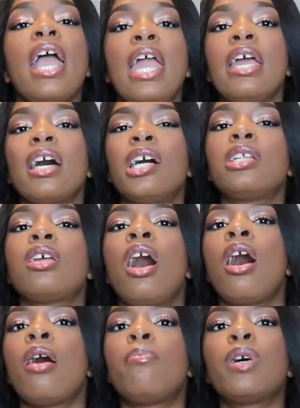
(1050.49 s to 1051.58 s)
and
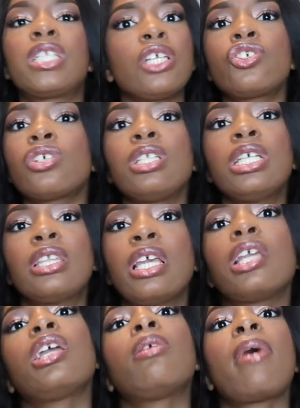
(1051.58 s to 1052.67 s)
potentially
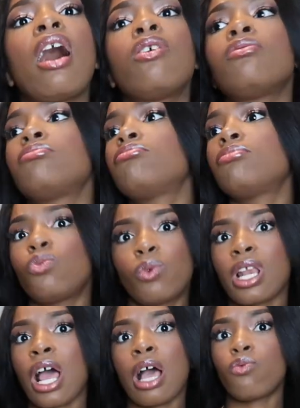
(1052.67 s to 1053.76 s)
thinking about
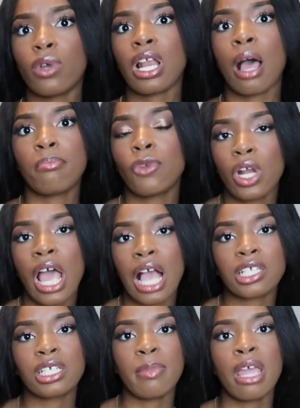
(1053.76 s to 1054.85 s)
when I, when I'm gonna
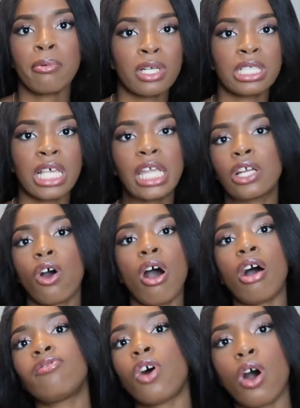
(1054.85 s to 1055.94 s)
actually be able to take it
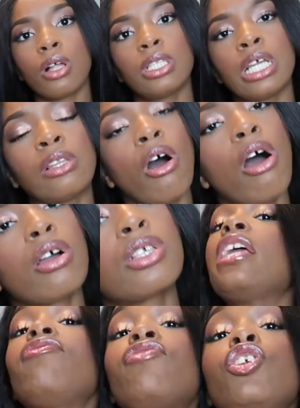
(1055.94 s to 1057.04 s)
off all day long.
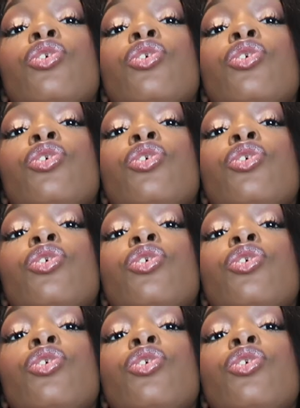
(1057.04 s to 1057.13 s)
If